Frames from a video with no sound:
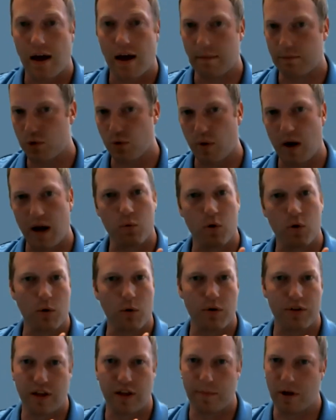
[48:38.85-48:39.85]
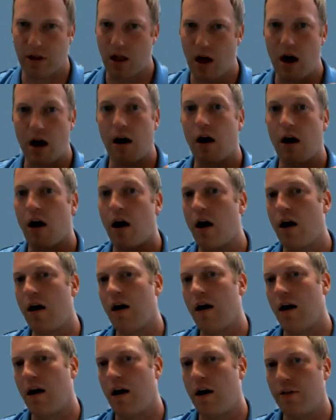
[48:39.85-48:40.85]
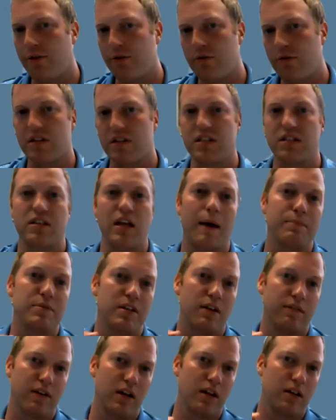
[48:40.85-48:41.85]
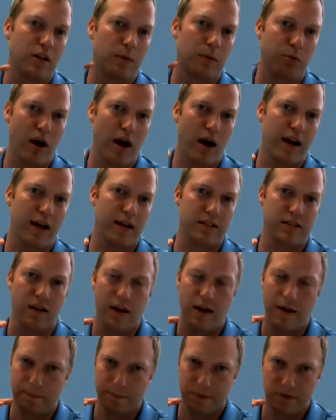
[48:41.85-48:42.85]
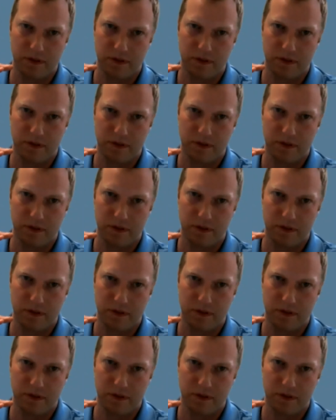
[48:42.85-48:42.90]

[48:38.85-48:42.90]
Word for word: Um, so I work with them along all, all, through the steps of getting their product